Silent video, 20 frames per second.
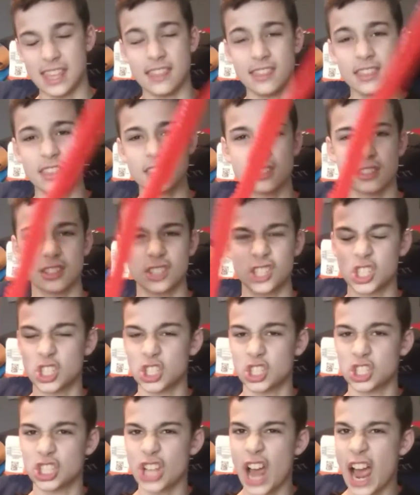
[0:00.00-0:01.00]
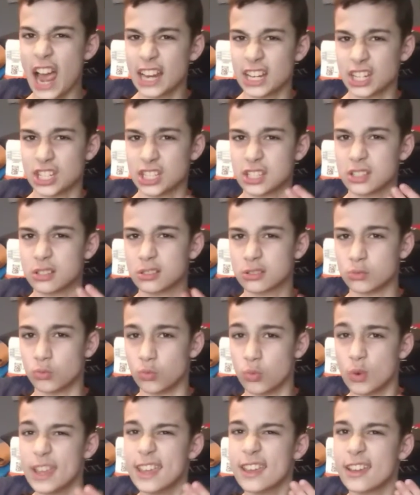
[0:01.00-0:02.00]
And this shot just looks
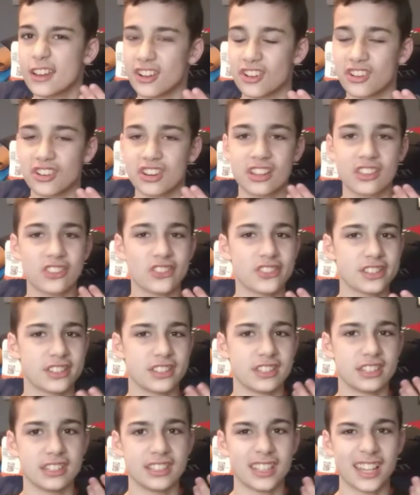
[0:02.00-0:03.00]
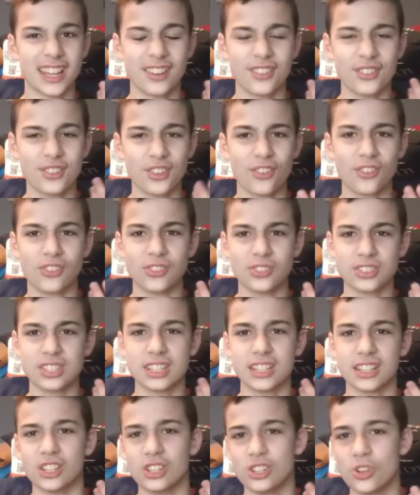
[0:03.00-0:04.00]
weird. I don't know, it looks
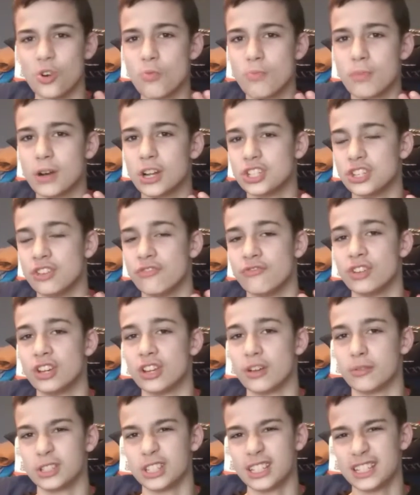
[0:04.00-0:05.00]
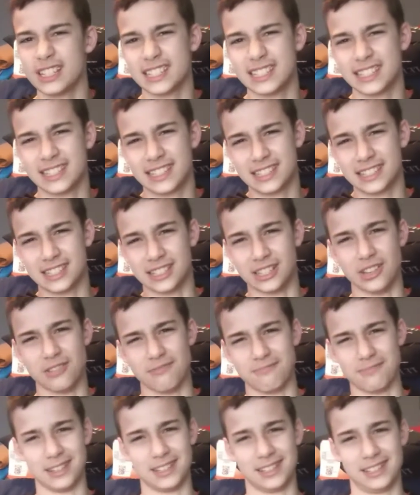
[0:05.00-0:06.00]
like a low budget video, which I guess this is a
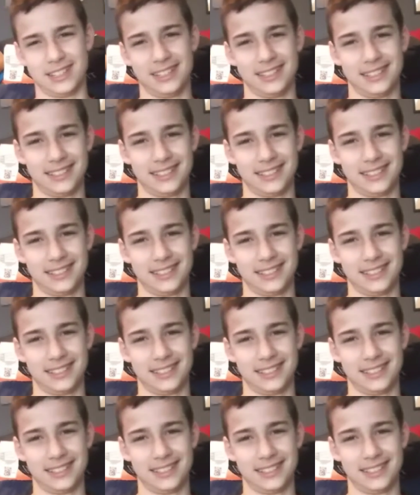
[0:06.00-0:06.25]
low budget.